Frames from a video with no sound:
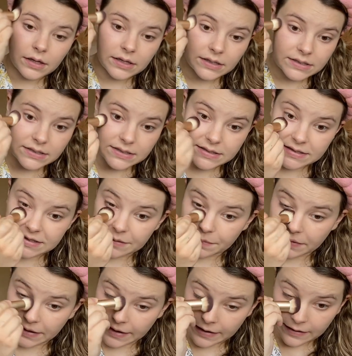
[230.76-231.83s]

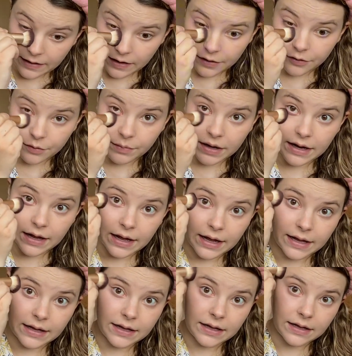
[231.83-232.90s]
stipple it under my
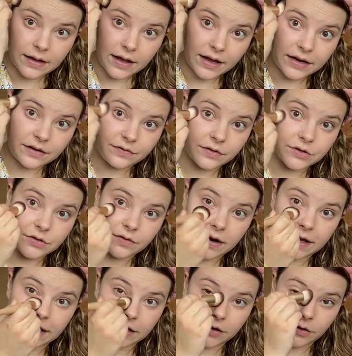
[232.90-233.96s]
eye in kind of a
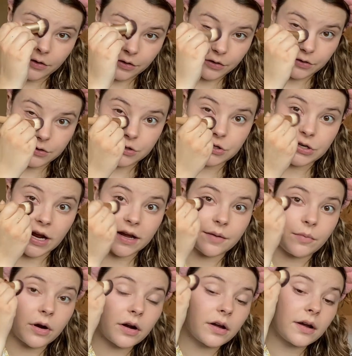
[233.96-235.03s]
triangular check
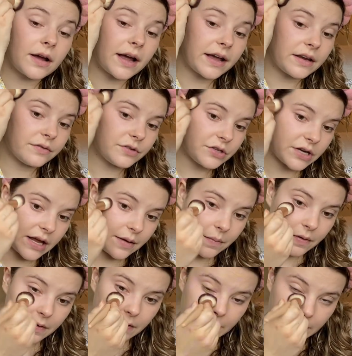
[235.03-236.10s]
mark kind of shape
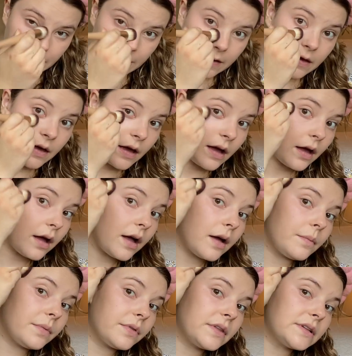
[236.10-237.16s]

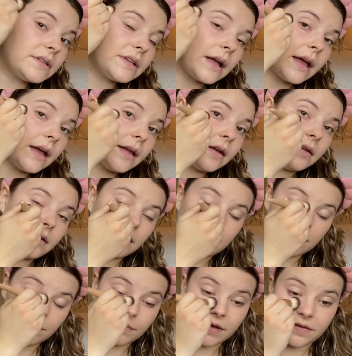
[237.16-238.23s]
up the side
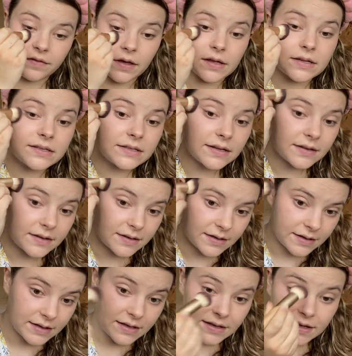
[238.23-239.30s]
of my face.
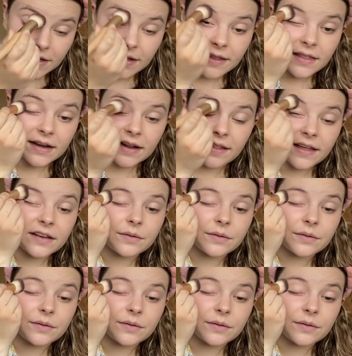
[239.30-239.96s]
Then I like to